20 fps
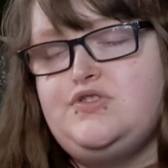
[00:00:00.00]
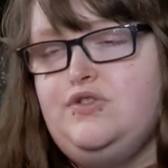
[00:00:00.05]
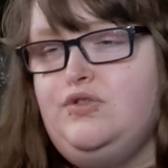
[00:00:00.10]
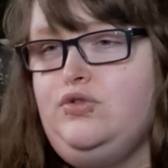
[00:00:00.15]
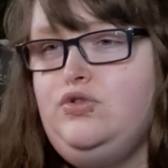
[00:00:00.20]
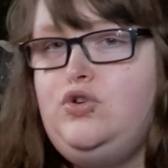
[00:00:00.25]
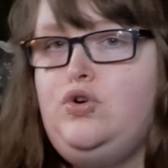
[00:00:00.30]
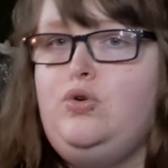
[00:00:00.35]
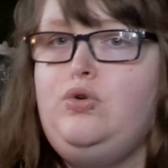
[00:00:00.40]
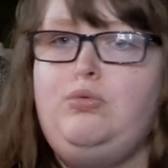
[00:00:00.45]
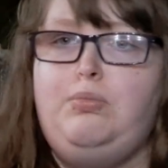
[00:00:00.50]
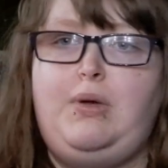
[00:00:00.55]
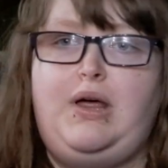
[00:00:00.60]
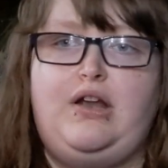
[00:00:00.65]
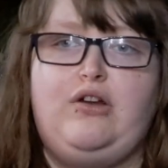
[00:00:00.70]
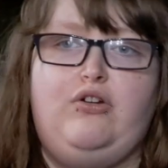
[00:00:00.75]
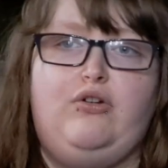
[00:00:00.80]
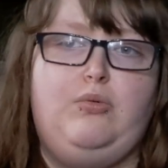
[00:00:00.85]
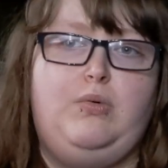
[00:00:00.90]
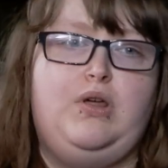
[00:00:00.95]
you'll know
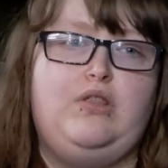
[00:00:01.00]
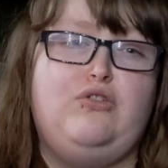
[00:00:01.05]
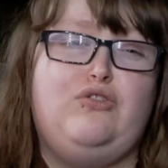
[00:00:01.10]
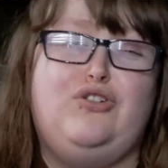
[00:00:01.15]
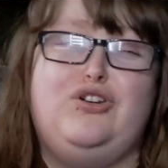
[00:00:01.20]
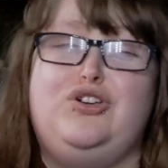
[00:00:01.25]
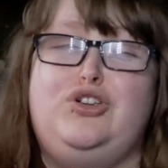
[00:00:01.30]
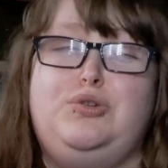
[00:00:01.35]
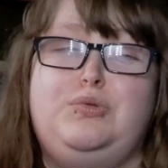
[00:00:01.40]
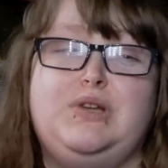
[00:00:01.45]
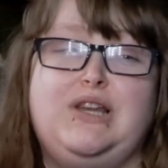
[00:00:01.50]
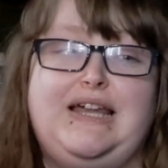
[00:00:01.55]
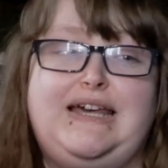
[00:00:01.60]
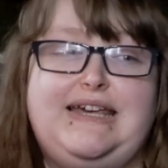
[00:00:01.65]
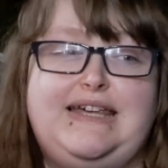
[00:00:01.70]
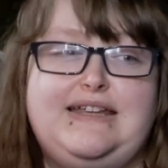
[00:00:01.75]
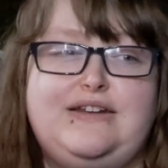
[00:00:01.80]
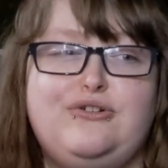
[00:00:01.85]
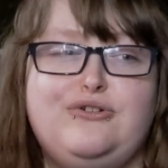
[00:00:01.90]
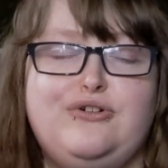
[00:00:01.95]
better whether or not you'd
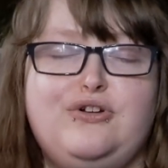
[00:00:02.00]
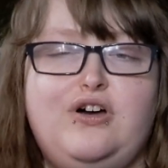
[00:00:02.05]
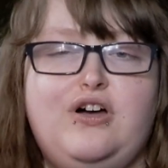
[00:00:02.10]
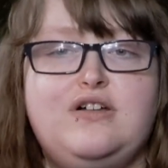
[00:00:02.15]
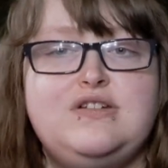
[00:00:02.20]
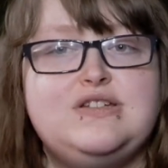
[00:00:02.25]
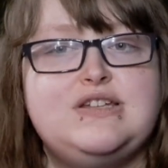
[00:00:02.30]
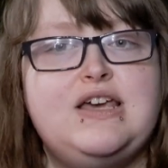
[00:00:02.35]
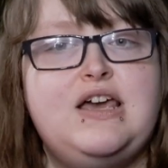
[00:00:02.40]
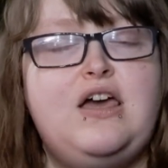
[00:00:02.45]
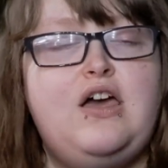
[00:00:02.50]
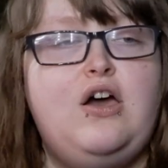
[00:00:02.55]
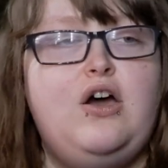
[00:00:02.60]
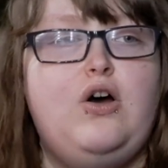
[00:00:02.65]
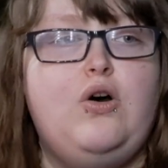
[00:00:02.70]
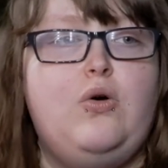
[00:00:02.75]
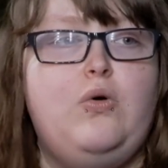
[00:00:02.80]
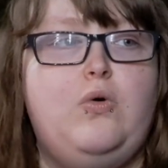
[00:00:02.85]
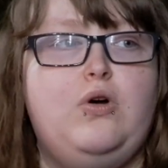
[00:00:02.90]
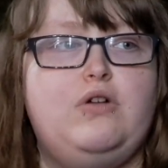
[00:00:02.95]
like it or not.
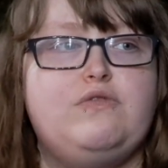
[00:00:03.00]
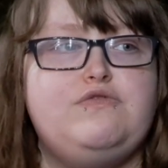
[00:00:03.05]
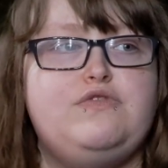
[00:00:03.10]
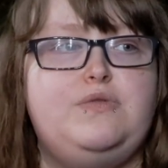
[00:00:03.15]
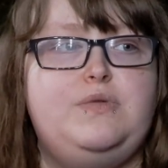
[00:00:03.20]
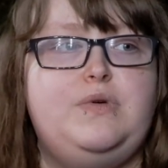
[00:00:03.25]
Or if